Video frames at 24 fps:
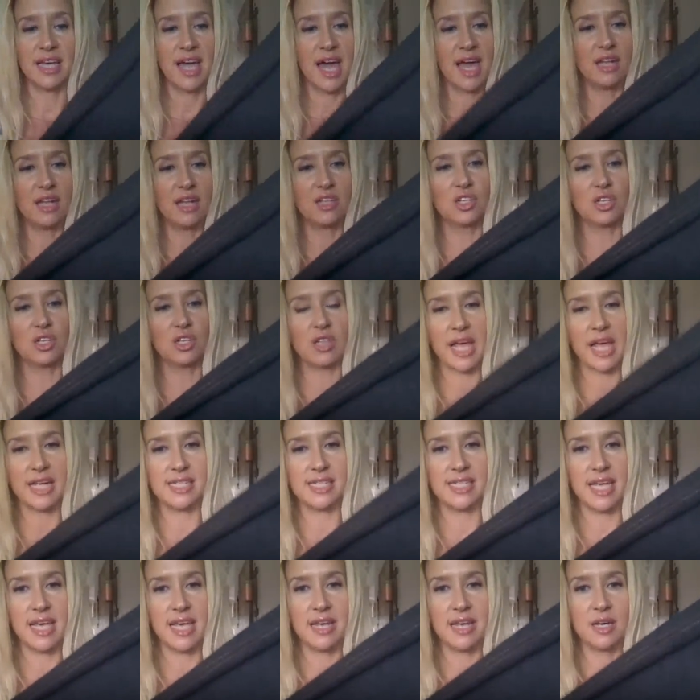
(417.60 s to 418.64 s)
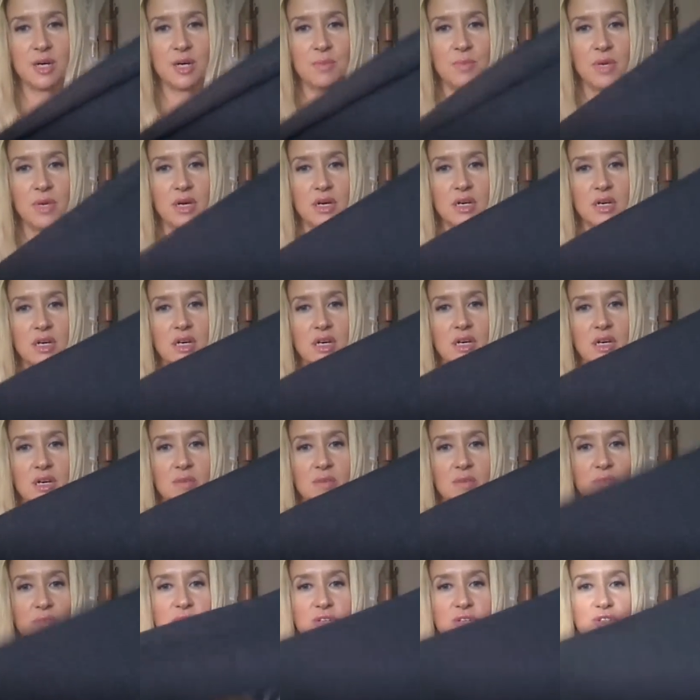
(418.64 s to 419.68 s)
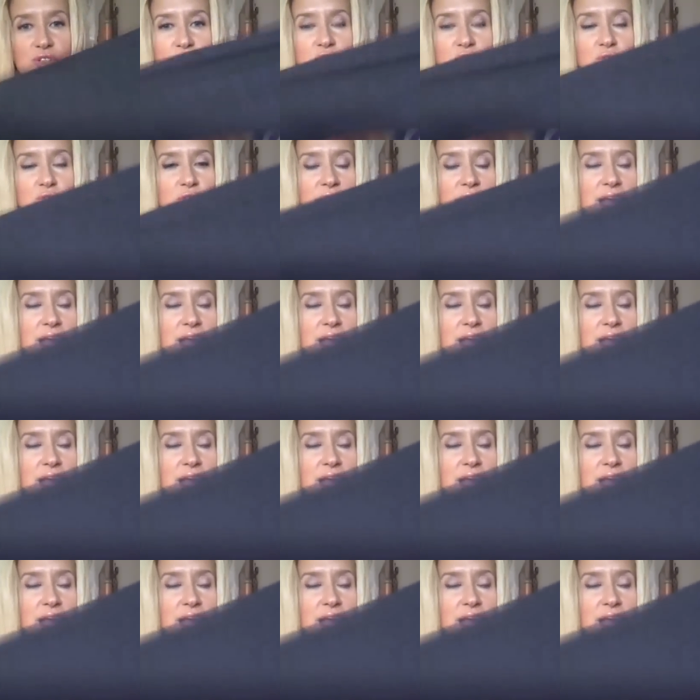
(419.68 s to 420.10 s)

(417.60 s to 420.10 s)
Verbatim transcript: that kind of look like denim, but they're still